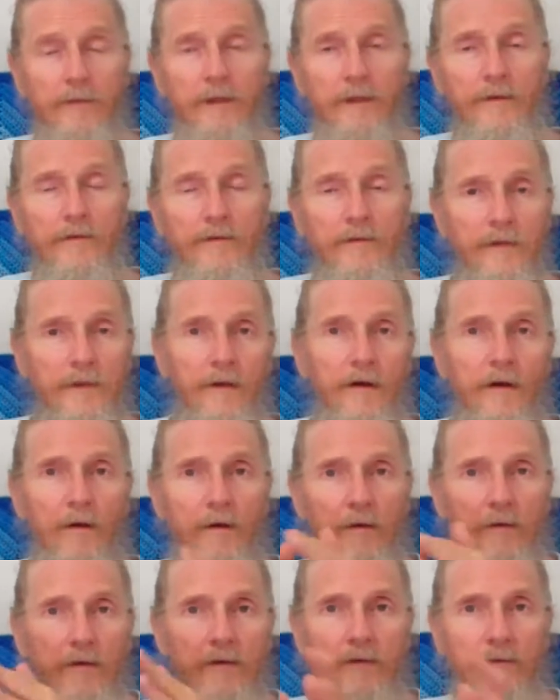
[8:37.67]
We can see
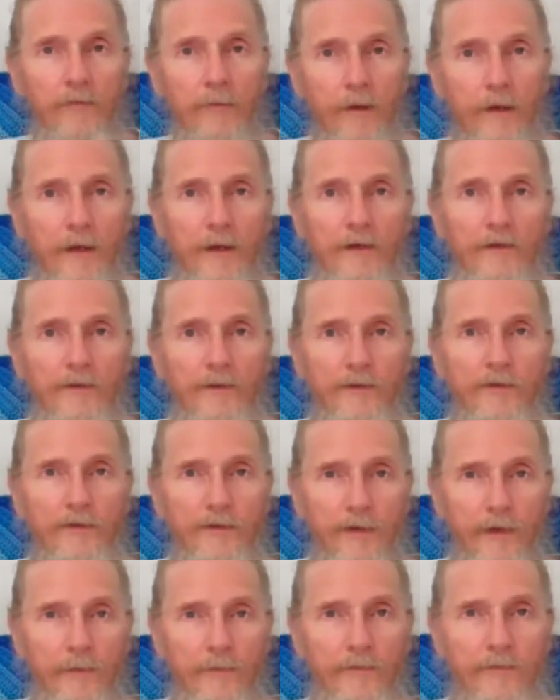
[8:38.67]
all these
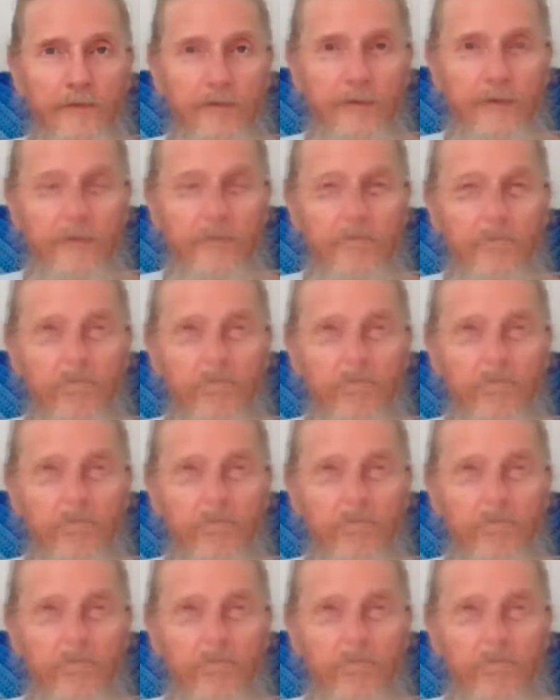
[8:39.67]
relationships.